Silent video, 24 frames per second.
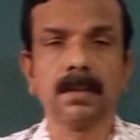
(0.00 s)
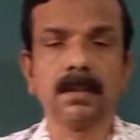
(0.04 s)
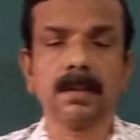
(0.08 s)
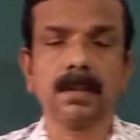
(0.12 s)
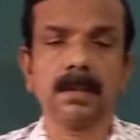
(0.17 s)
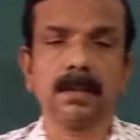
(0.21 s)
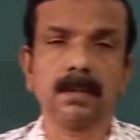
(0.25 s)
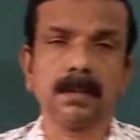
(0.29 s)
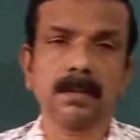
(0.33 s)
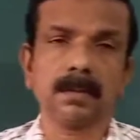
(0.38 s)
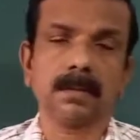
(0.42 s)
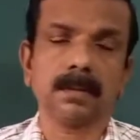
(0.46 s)

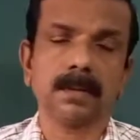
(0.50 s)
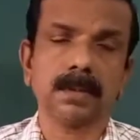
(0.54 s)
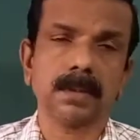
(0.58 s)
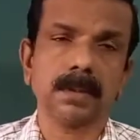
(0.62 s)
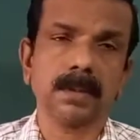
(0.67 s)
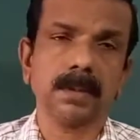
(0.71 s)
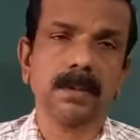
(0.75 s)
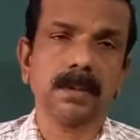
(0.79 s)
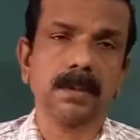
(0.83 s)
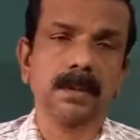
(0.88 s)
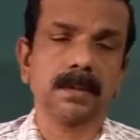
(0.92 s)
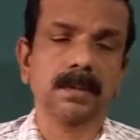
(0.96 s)
Now the
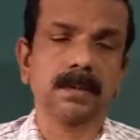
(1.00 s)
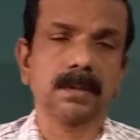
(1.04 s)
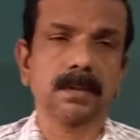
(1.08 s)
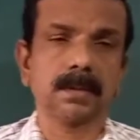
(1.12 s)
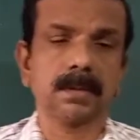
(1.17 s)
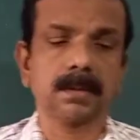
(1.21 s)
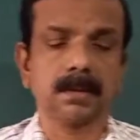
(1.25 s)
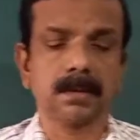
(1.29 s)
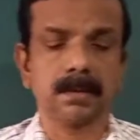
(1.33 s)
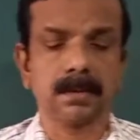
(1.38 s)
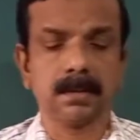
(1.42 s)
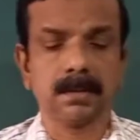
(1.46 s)
question
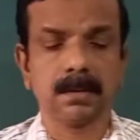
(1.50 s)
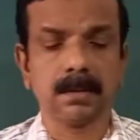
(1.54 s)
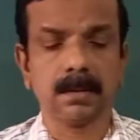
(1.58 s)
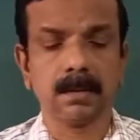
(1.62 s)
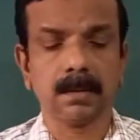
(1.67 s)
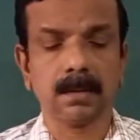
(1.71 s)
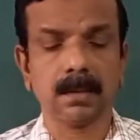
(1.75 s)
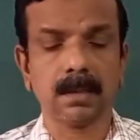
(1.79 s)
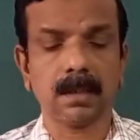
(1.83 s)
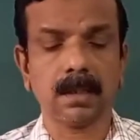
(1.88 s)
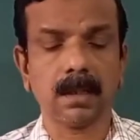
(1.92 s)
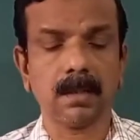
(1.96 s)
is,
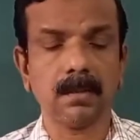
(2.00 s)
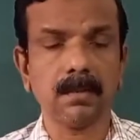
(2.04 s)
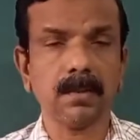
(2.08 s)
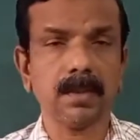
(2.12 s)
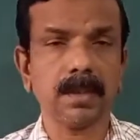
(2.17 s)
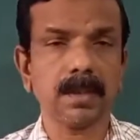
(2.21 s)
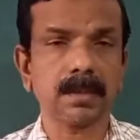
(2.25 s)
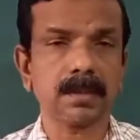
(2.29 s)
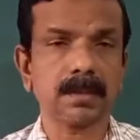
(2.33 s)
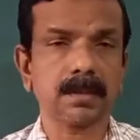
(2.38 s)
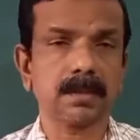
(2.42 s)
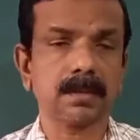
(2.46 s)
how
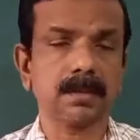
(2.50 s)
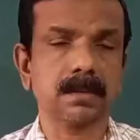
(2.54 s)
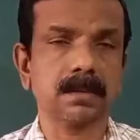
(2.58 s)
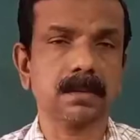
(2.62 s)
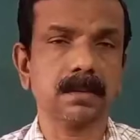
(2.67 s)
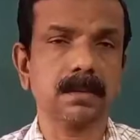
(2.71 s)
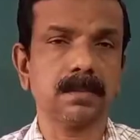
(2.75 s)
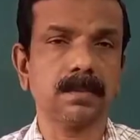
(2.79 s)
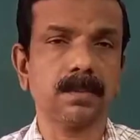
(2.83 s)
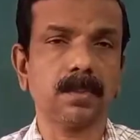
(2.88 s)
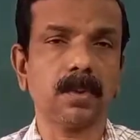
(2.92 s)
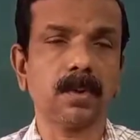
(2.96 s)
does
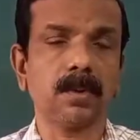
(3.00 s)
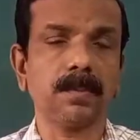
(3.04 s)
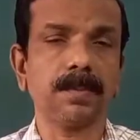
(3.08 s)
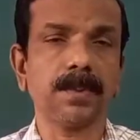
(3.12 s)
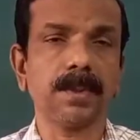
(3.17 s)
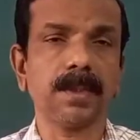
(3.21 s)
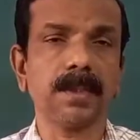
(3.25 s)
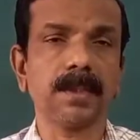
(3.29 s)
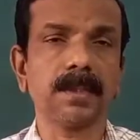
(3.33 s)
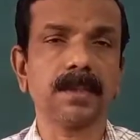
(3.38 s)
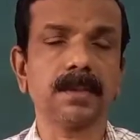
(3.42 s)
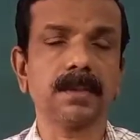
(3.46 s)

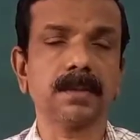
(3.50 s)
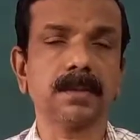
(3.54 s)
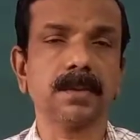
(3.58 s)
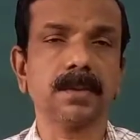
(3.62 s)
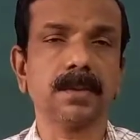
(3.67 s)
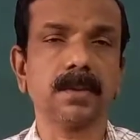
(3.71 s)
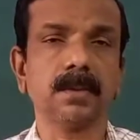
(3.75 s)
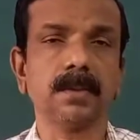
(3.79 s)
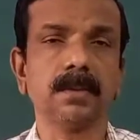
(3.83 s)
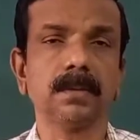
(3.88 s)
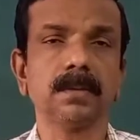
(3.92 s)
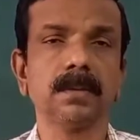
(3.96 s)
population
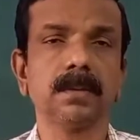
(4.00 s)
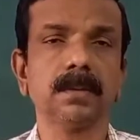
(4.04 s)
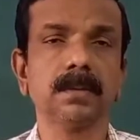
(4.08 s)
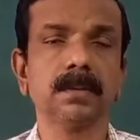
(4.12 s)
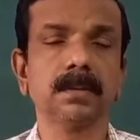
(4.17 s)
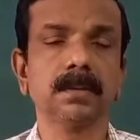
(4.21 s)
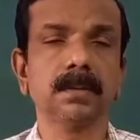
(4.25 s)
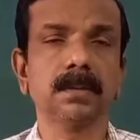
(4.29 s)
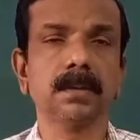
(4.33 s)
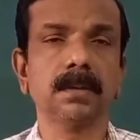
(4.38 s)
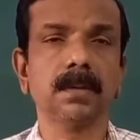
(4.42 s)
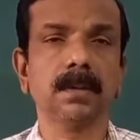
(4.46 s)
growth
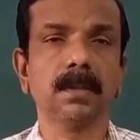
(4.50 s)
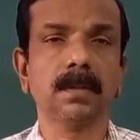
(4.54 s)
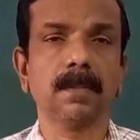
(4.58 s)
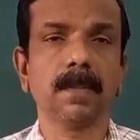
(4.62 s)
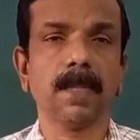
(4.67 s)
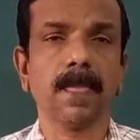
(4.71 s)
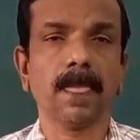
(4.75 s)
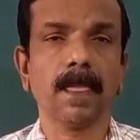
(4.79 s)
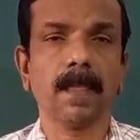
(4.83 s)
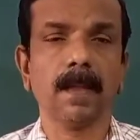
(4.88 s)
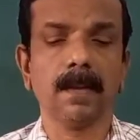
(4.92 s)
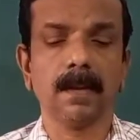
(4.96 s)

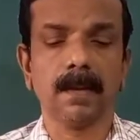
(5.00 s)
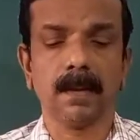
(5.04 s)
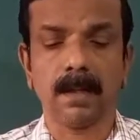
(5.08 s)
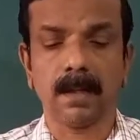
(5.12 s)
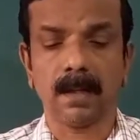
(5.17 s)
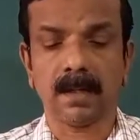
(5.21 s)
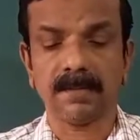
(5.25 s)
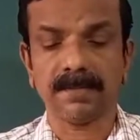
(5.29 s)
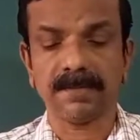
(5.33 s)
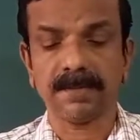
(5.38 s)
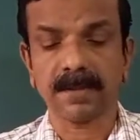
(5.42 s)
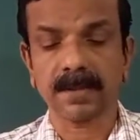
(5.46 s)

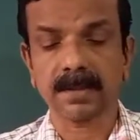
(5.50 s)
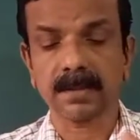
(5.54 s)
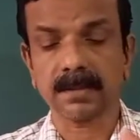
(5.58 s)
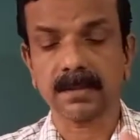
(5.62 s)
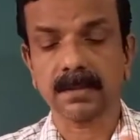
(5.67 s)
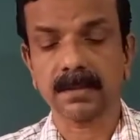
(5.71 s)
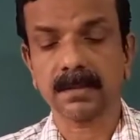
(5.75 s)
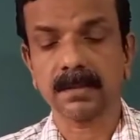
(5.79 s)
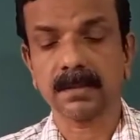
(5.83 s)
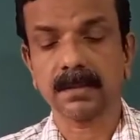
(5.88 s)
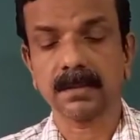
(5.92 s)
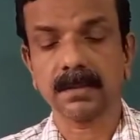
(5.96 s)

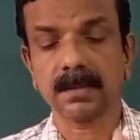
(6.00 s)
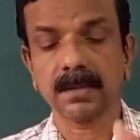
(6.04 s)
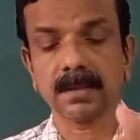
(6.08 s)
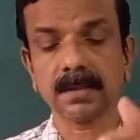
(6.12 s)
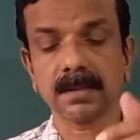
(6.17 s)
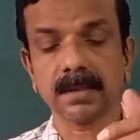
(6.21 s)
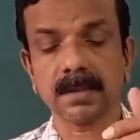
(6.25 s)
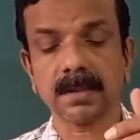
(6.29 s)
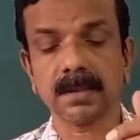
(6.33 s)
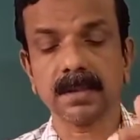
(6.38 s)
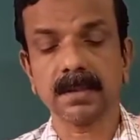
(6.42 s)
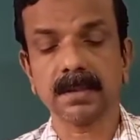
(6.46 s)
affect the
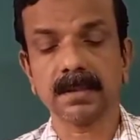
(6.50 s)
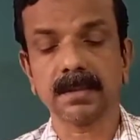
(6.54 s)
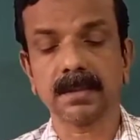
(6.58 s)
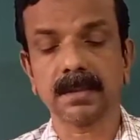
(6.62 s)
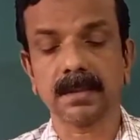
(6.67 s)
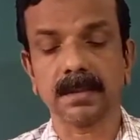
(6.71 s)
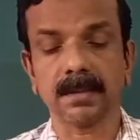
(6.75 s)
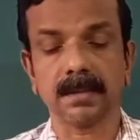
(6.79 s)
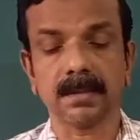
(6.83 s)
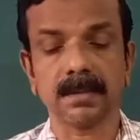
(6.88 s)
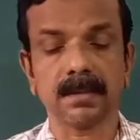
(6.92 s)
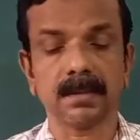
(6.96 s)
steady
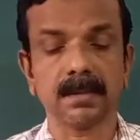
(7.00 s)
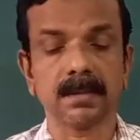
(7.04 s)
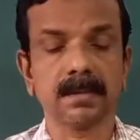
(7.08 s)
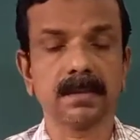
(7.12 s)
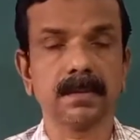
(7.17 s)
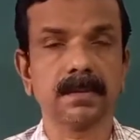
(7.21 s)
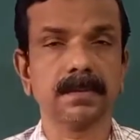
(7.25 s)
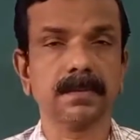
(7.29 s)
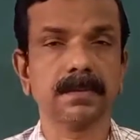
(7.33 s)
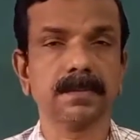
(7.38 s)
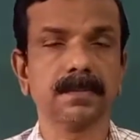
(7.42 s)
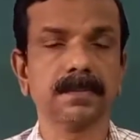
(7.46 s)
state?
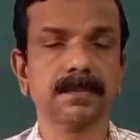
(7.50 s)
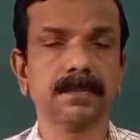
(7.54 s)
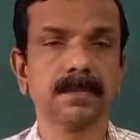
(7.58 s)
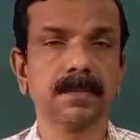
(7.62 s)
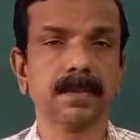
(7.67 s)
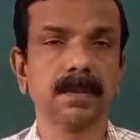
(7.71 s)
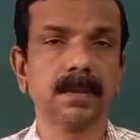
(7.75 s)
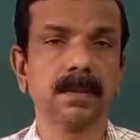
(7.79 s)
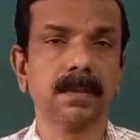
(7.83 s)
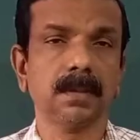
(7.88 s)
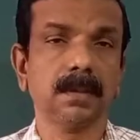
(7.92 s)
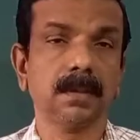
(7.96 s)

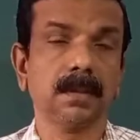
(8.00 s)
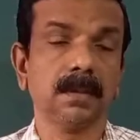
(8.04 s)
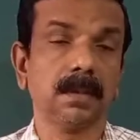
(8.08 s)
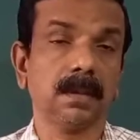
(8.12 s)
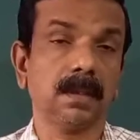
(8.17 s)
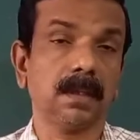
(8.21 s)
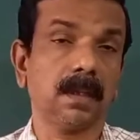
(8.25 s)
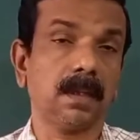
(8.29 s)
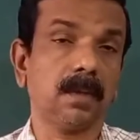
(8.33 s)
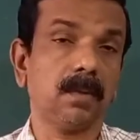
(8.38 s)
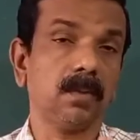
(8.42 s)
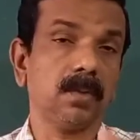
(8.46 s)

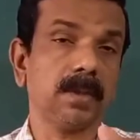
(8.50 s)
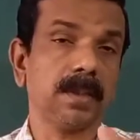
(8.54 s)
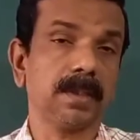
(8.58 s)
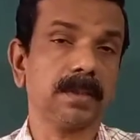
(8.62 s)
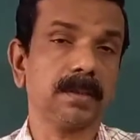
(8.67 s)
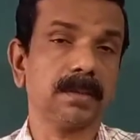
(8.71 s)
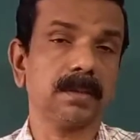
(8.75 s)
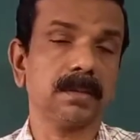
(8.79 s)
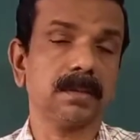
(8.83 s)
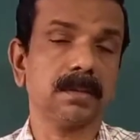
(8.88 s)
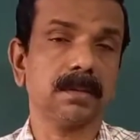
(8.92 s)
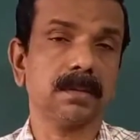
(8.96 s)
How
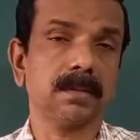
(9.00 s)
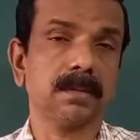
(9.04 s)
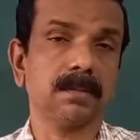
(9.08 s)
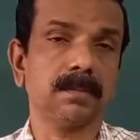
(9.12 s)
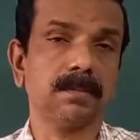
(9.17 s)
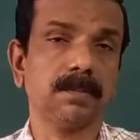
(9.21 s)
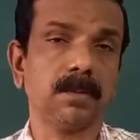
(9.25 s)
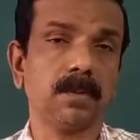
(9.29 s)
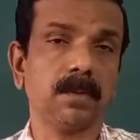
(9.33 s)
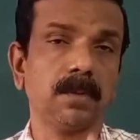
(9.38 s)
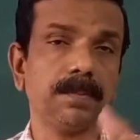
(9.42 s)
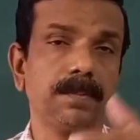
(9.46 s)
does
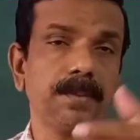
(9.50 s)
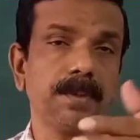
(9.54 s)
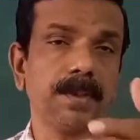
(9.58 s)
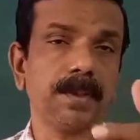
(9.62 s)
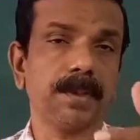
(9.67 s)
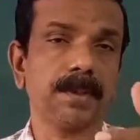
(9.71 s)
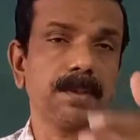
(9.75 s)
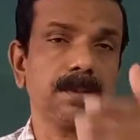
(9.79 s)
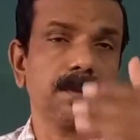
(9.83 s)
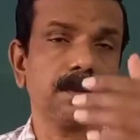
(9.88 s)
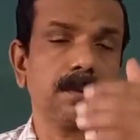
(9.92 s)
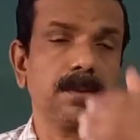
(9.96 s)

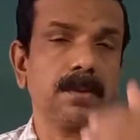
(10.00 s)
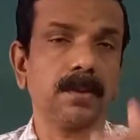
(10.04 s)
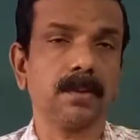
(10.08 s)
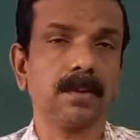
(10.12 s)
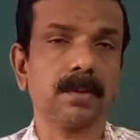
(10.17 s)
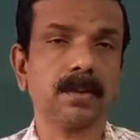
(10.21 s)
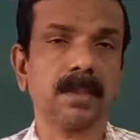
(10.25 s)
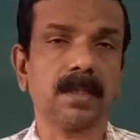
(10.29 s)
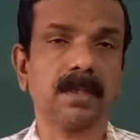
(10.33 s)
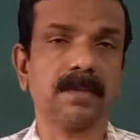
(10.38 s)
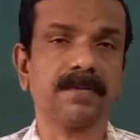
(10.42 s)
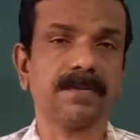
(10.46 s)
population
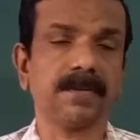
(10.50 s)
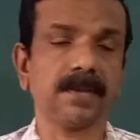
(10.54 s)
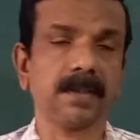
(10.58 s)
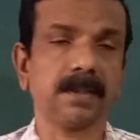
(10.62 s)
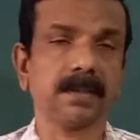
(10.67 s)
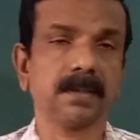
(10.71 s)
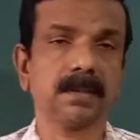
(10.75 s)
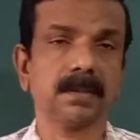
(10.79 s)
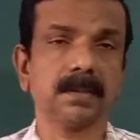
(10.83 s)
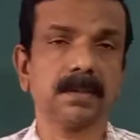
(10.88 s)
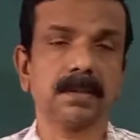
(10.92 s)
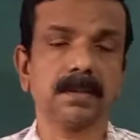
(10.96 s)
growth
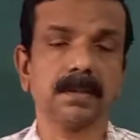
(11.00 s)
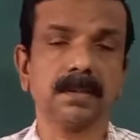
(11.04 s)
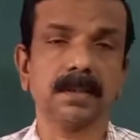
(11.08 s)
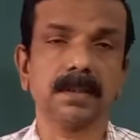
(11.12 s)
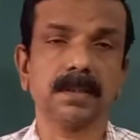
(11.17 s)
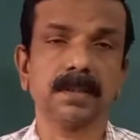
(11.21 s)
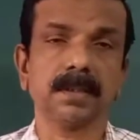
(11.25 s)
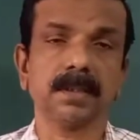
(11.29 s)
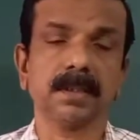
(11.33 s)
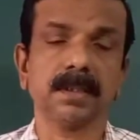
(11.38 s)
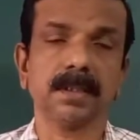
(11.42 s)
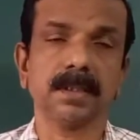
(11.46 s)
affect the
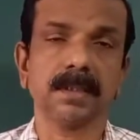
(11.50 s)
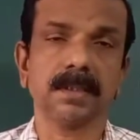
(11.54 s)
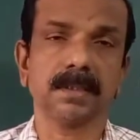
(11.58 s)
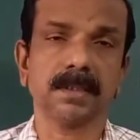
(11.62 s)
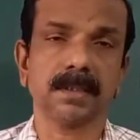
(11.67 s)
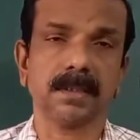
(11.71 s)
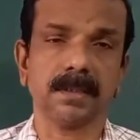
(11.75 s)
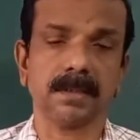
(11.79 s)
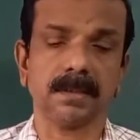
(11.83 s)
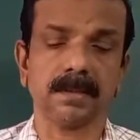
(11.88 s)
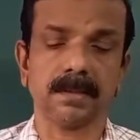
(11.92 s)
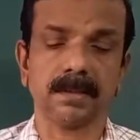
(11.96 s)
steady
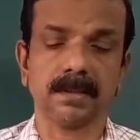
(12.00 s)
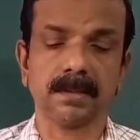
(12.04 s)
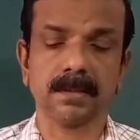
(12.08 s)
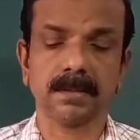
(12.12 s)
state?